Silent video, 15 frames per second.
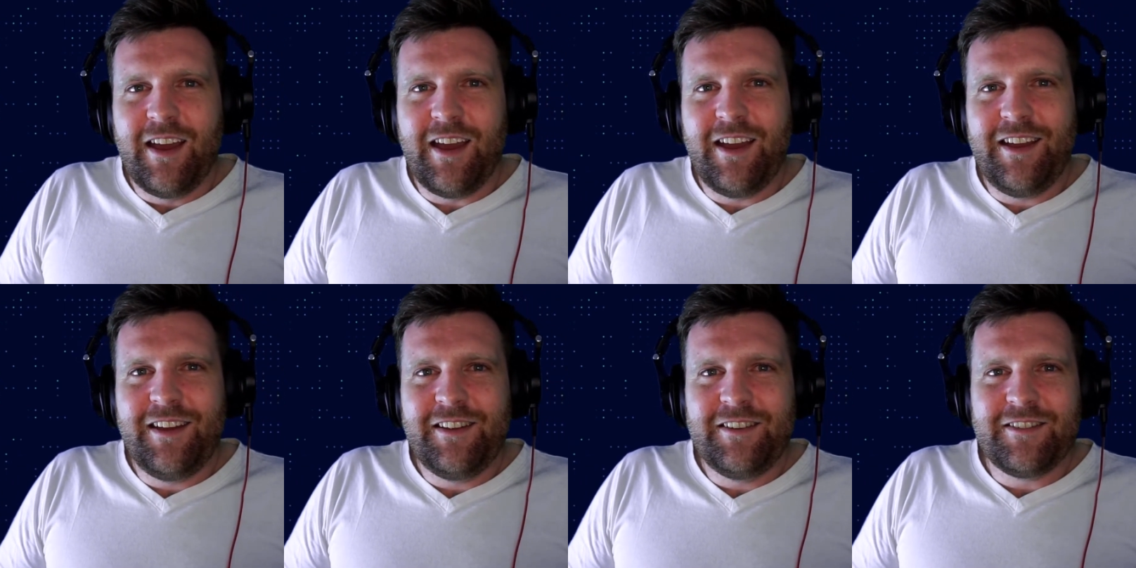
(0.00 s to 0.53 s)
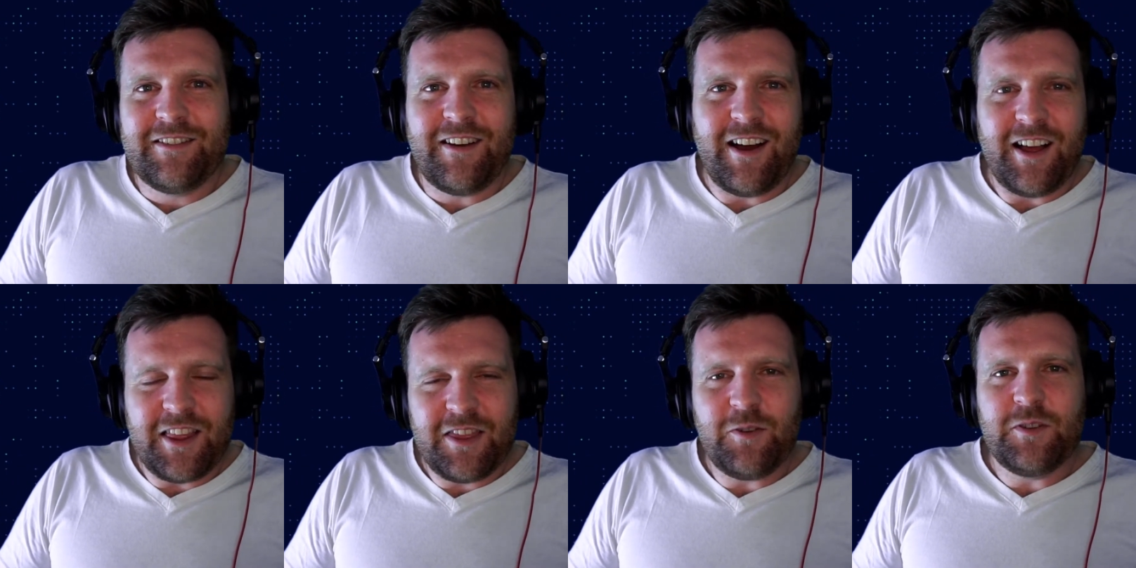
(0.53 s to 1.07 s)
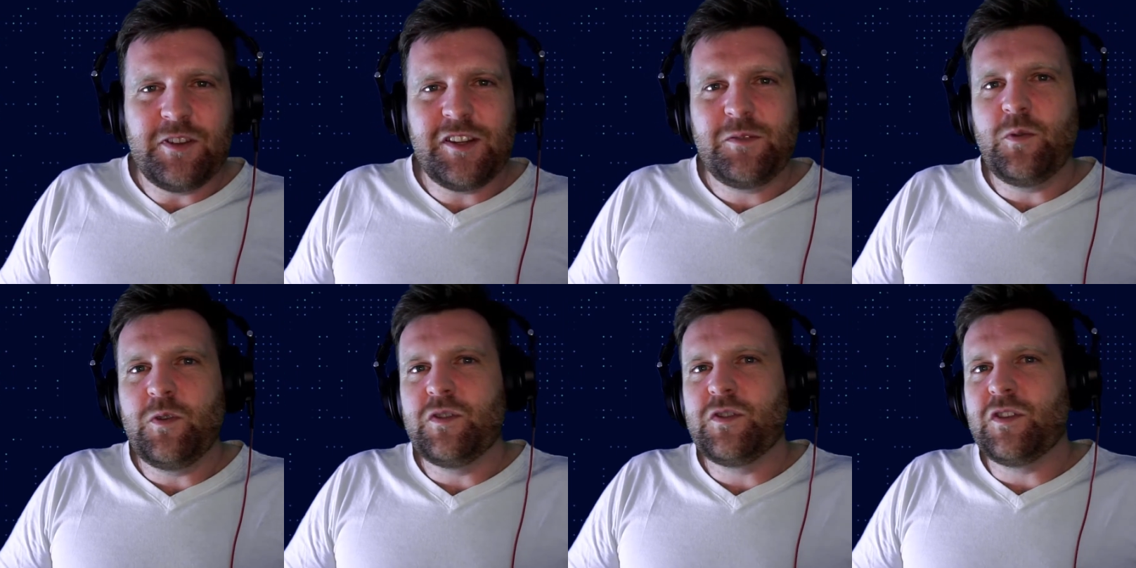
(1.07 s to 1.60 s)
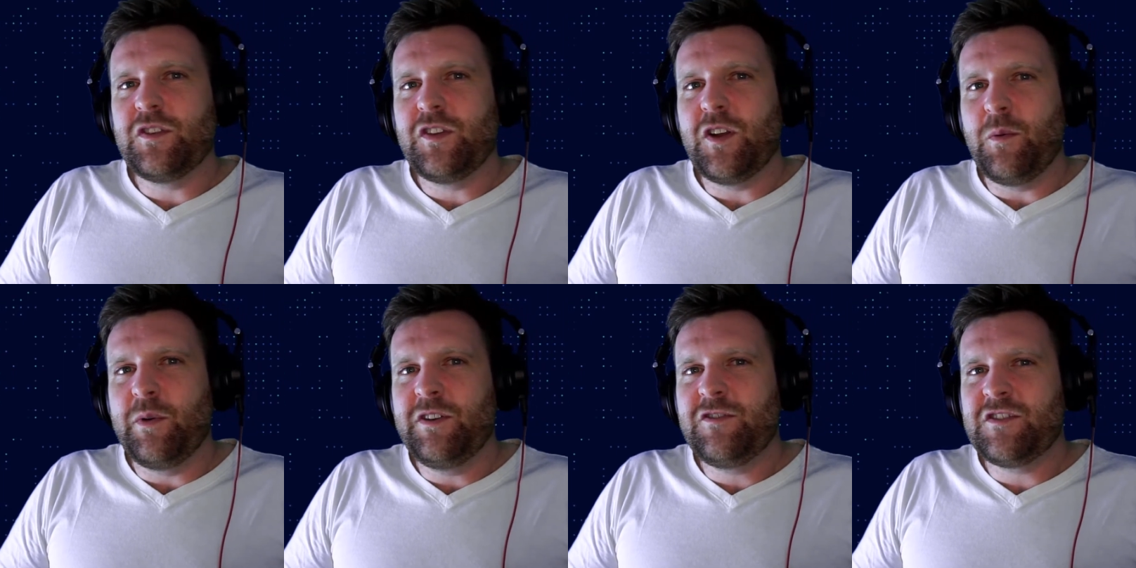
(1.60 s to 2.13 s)
And I thought this was
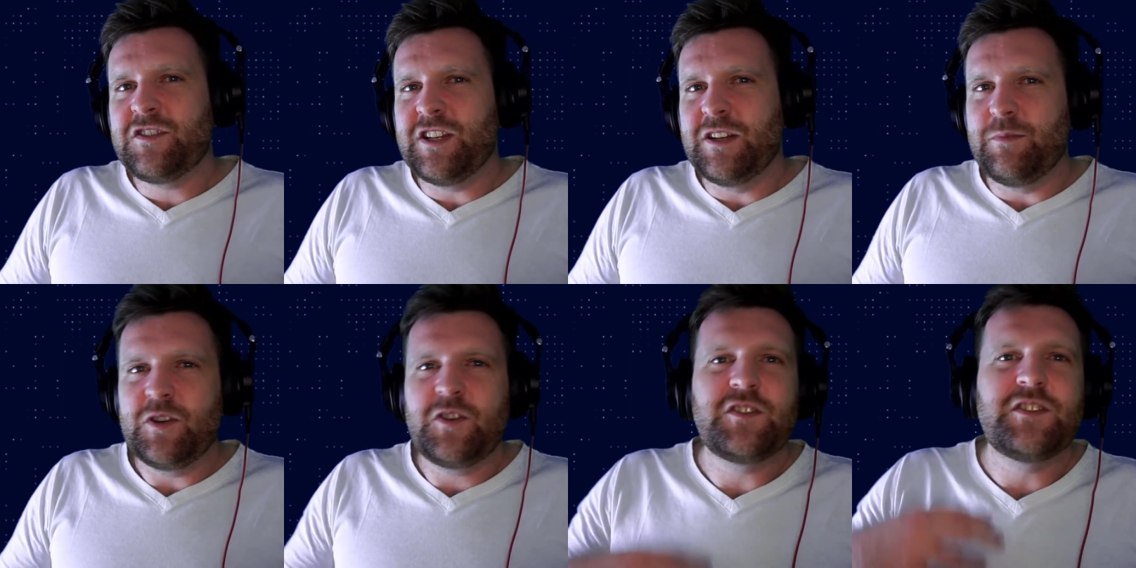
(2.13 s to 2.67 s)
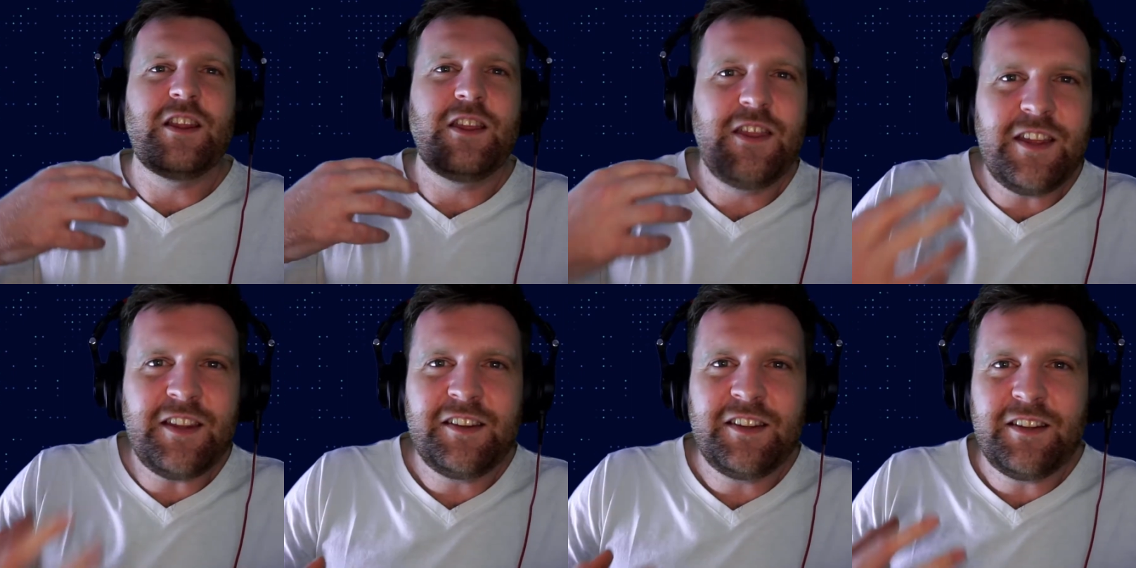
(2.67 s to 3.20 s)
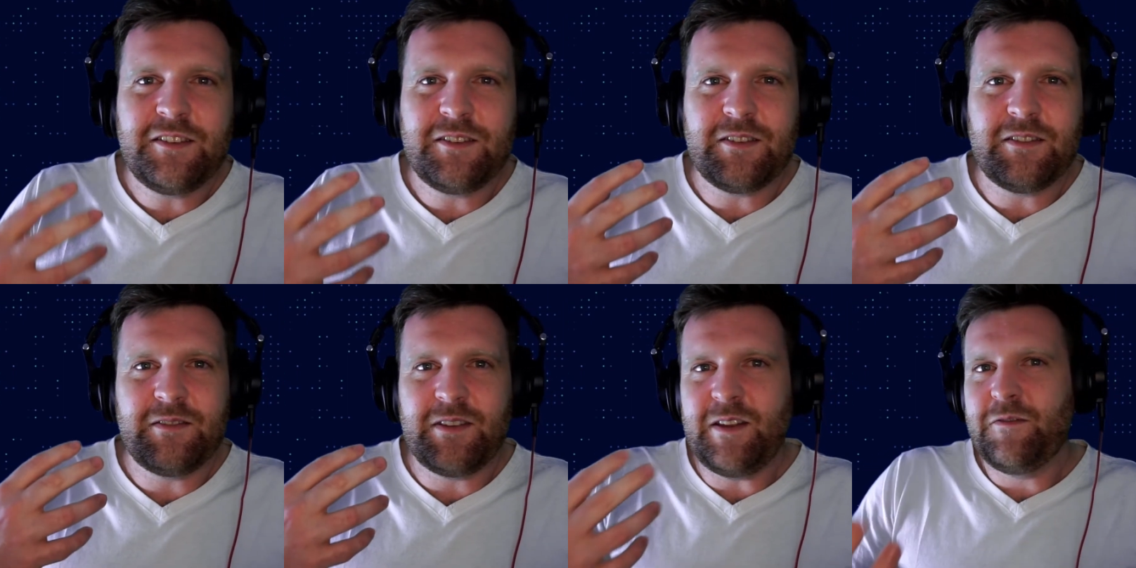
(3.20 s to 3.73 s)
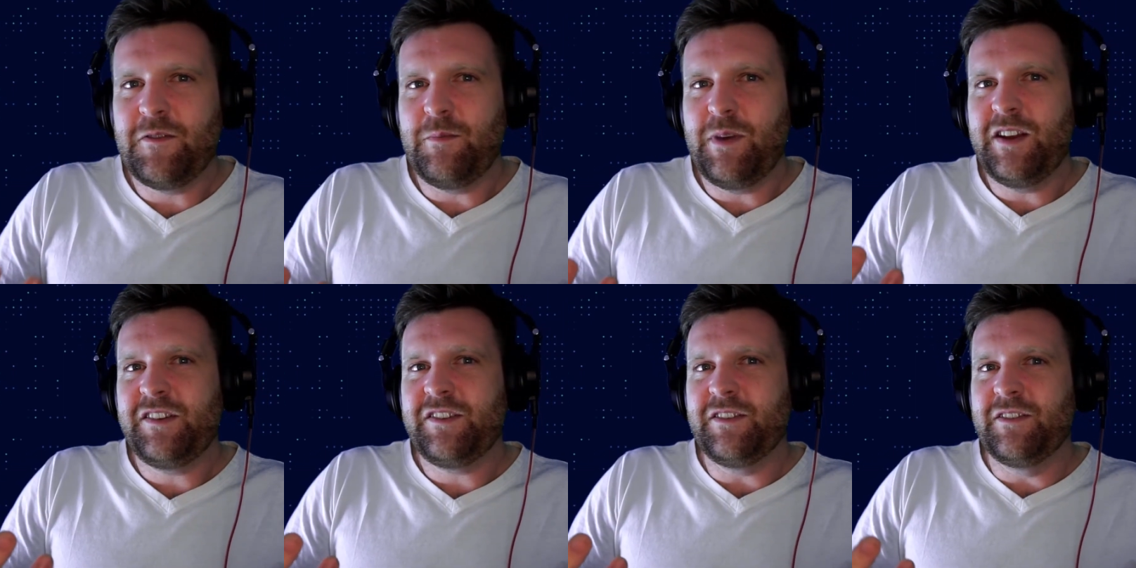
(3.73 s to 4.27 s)
so interesting because this is
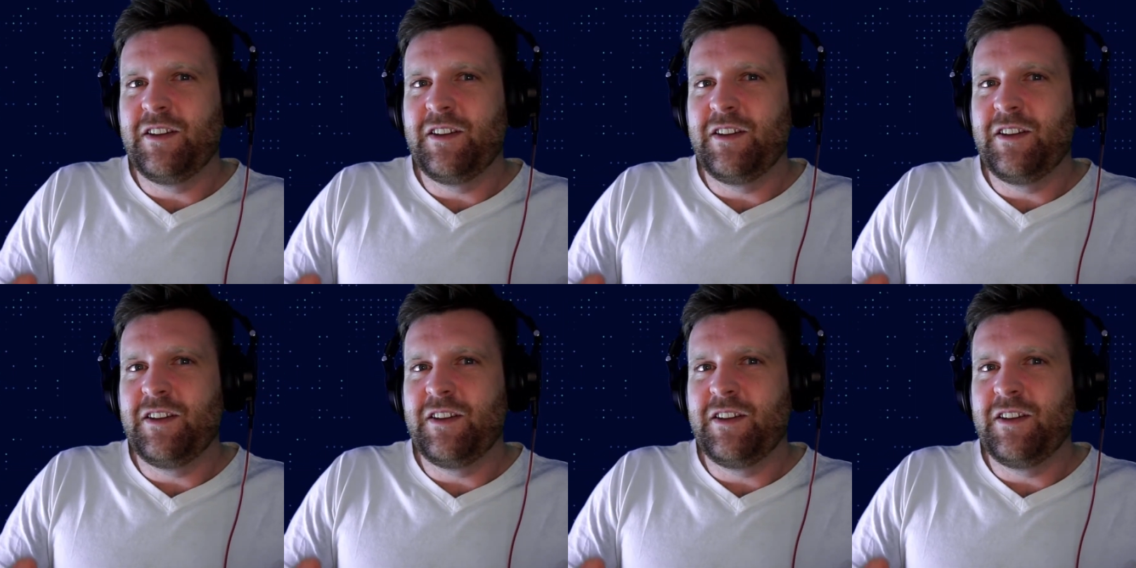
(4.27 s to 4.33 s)
information